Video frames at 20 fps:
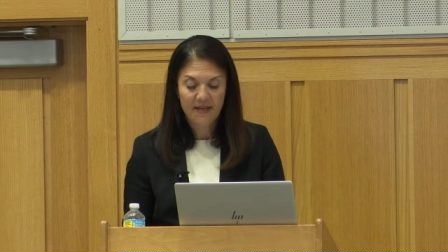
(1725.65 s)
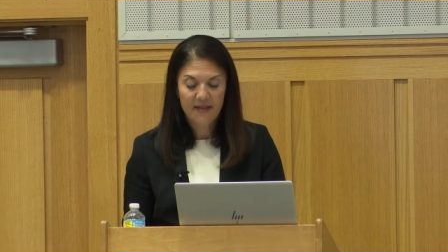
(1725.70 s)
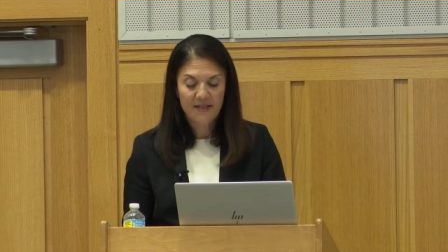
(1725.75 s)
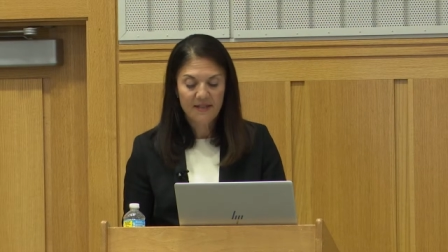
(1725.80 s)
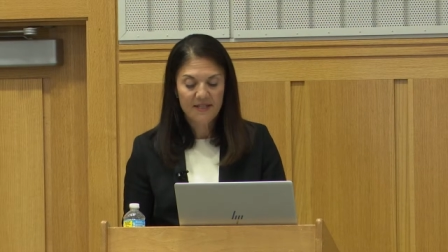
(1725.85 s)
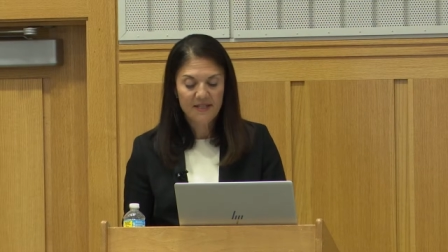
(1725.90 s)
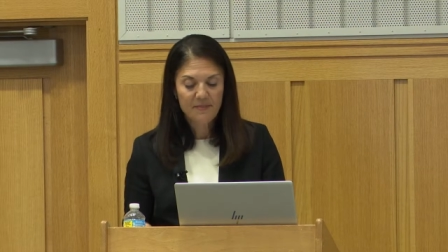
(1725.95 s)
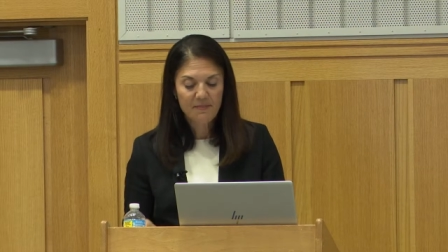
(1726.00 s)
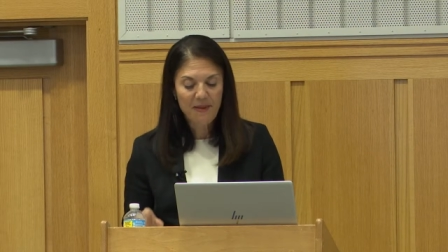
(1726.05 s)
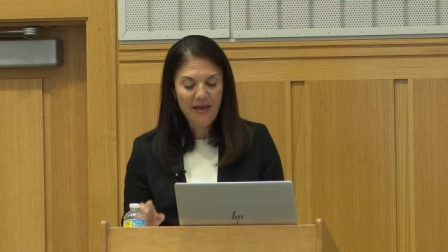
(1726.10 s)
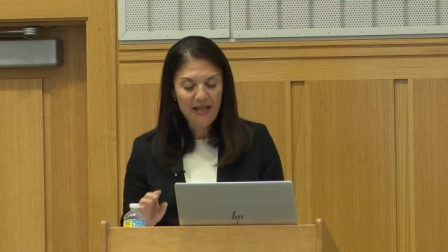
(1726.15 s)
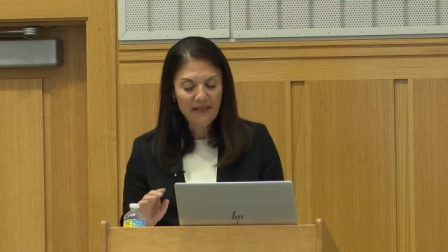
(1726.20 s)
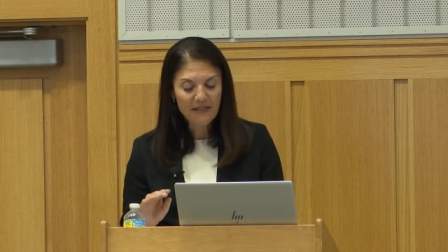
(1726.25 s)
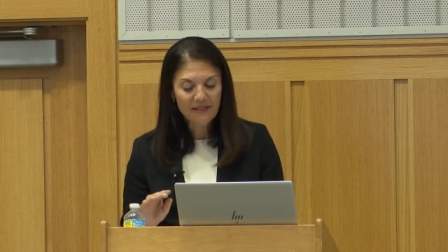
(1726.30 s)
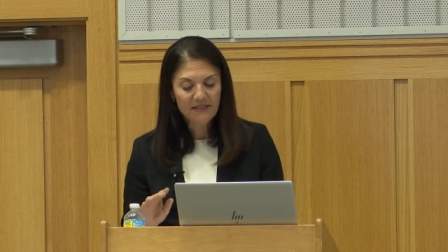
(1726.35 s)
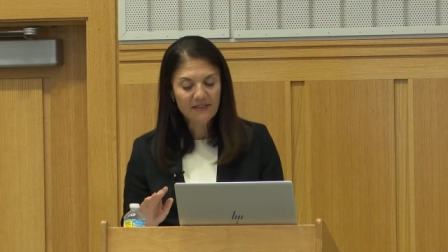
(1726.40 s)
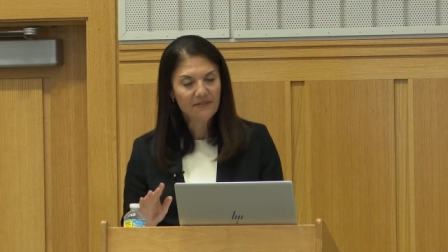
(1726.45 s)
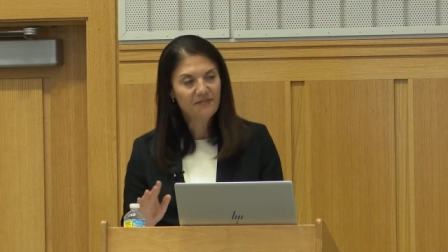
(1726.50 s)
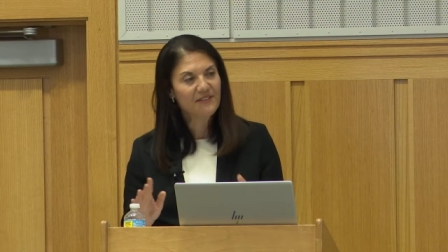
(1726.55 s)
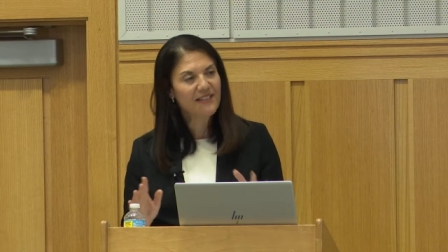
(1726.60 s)
This
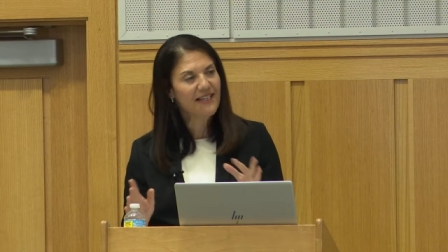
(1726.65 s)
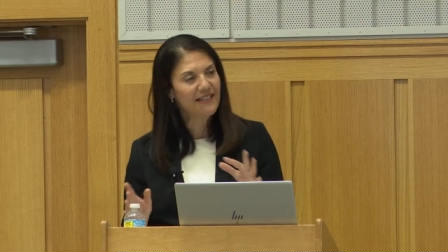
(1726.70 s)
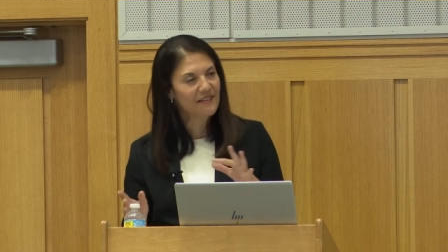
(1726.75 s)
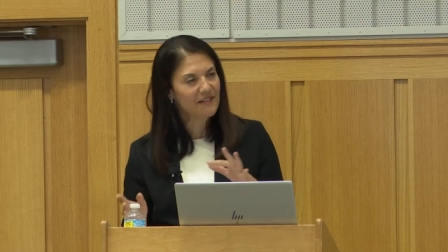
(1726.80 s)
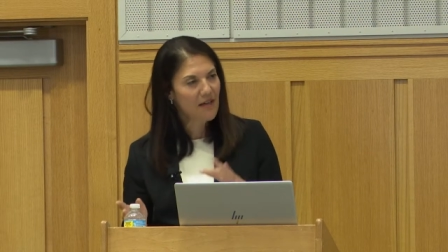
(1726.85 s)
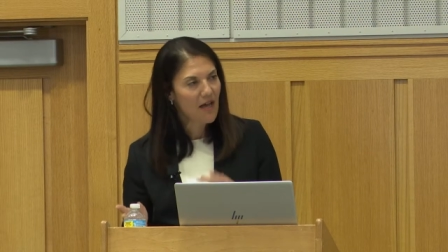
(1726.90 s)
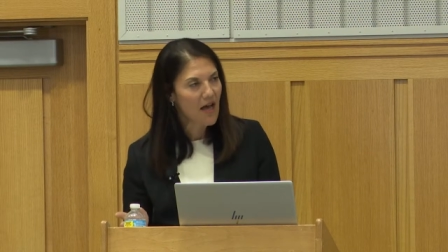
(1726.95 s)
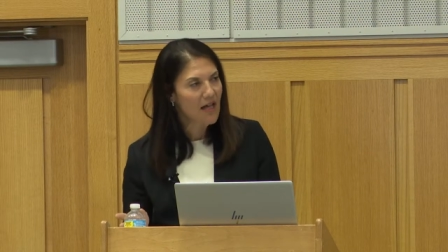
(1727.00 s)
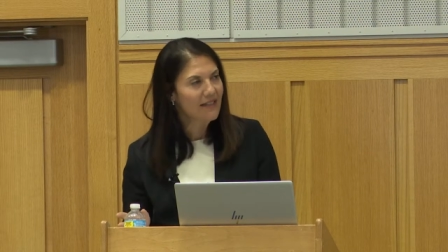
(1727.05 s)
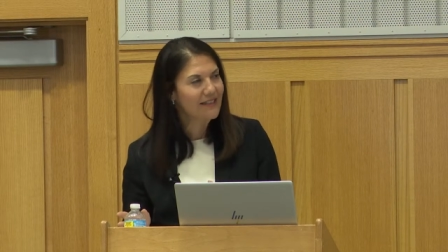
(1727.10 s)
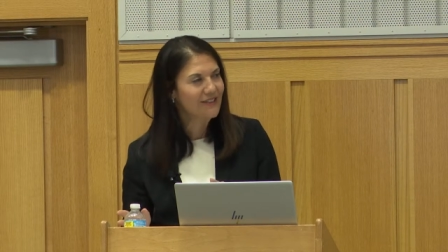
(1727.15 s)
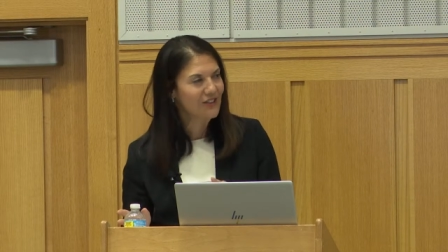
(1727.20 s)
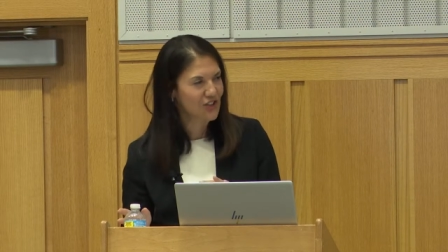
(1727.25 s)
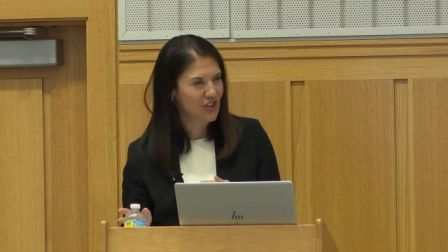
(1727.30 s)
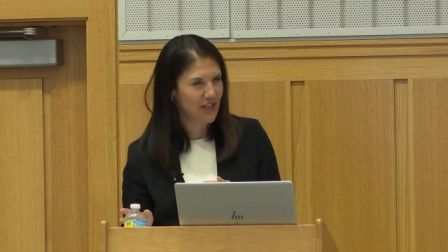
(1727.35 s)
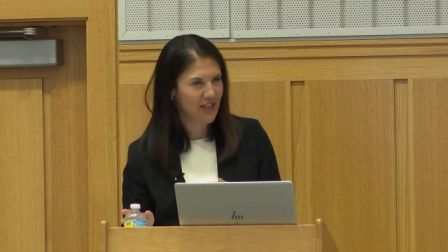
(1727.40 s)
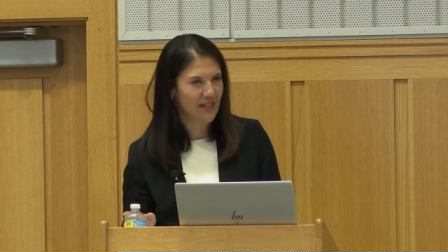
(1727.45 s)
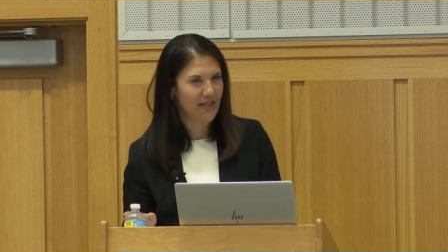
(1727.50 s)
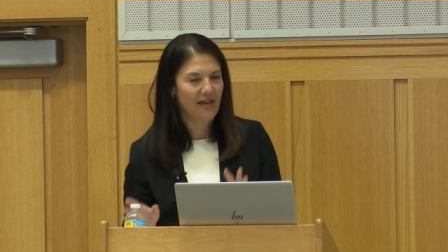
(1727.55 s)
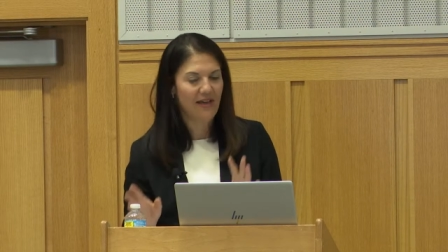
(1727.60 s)
balance of
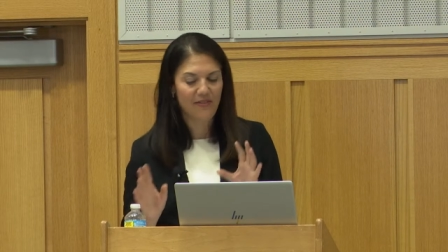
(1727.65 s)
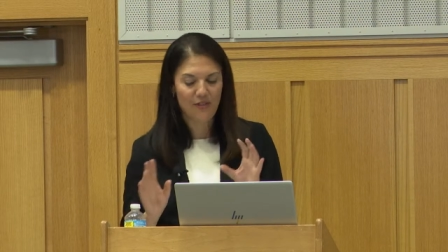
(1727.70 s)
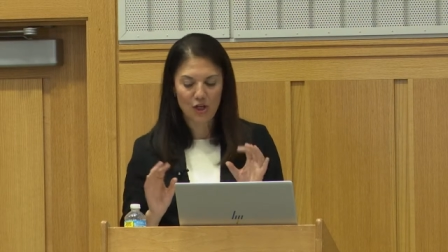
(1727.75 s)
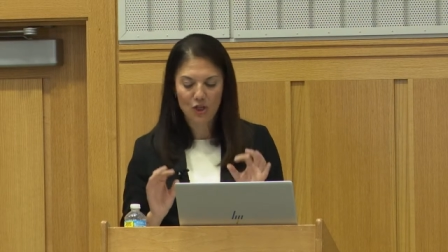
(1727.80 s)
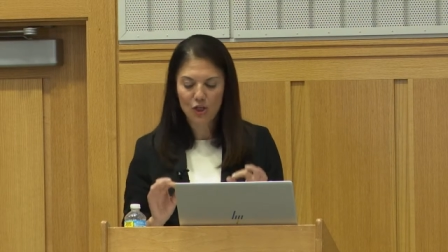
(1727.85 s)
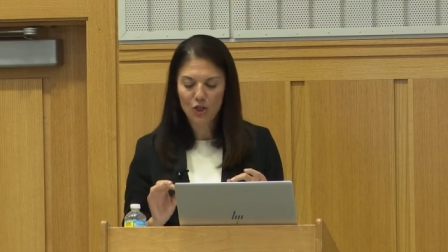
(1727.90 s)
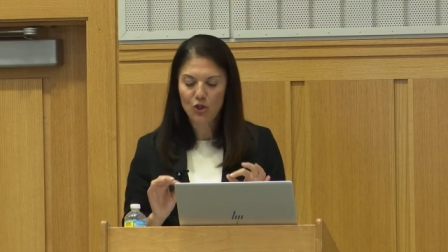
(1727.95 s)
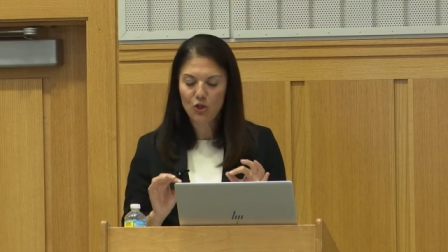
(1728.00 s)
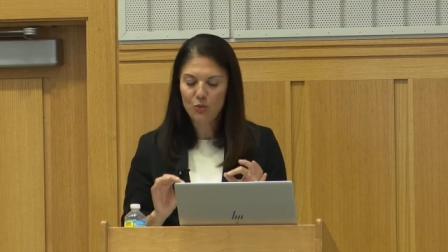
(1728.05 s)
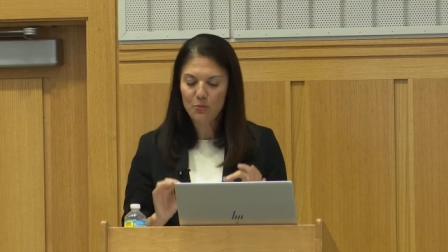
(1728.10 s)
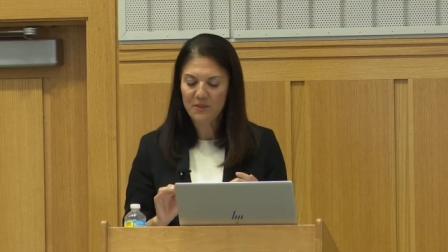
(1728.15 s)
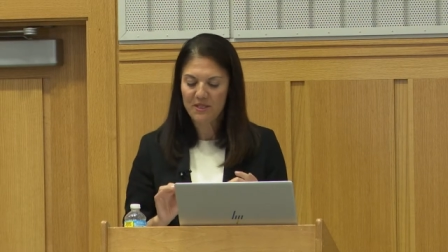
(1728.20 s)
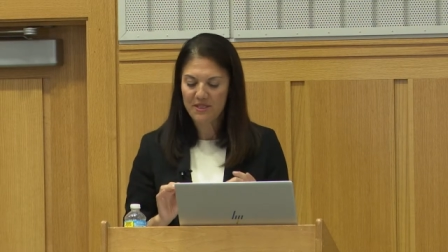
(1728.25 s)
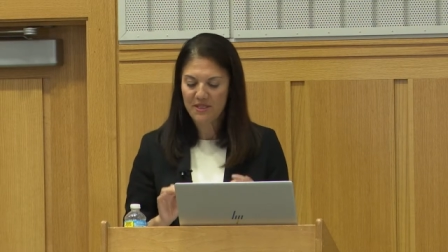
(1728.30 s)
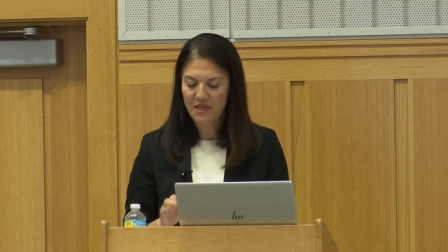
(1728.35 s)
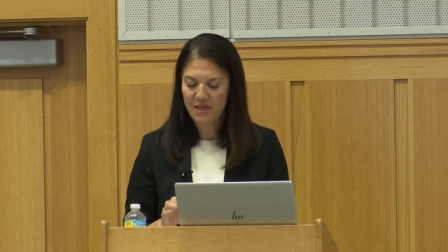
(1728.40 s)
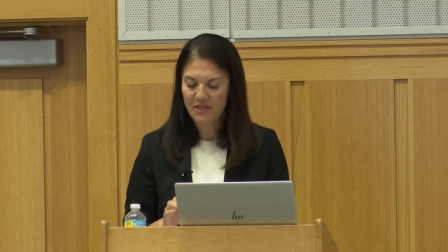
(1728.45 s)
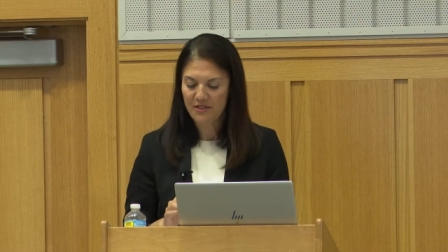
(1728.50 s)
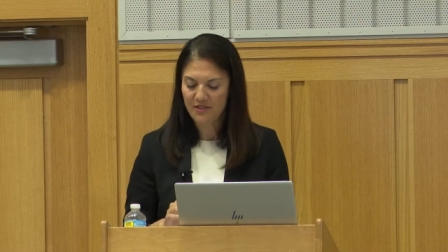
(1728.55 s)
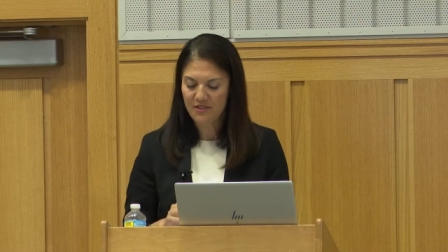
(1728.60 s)
technology and the human
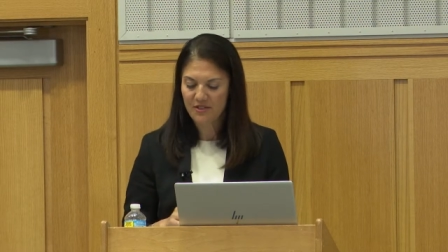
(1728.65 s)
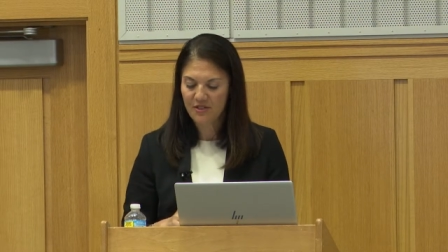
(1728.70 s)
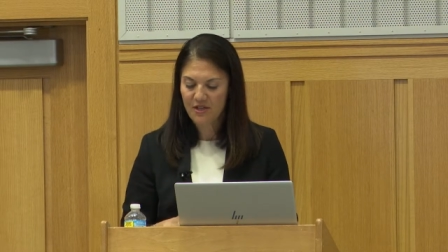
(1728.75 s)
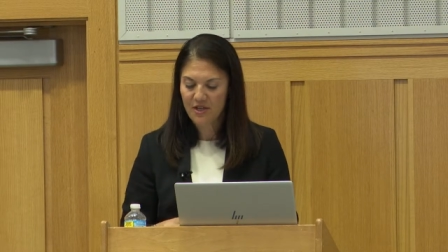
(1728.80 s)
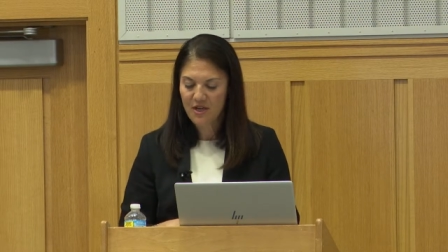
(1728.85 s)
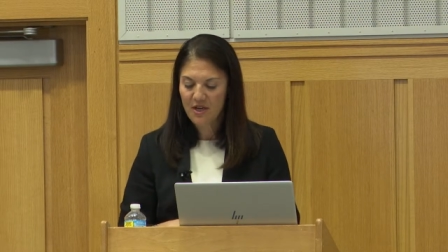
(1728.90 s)
touch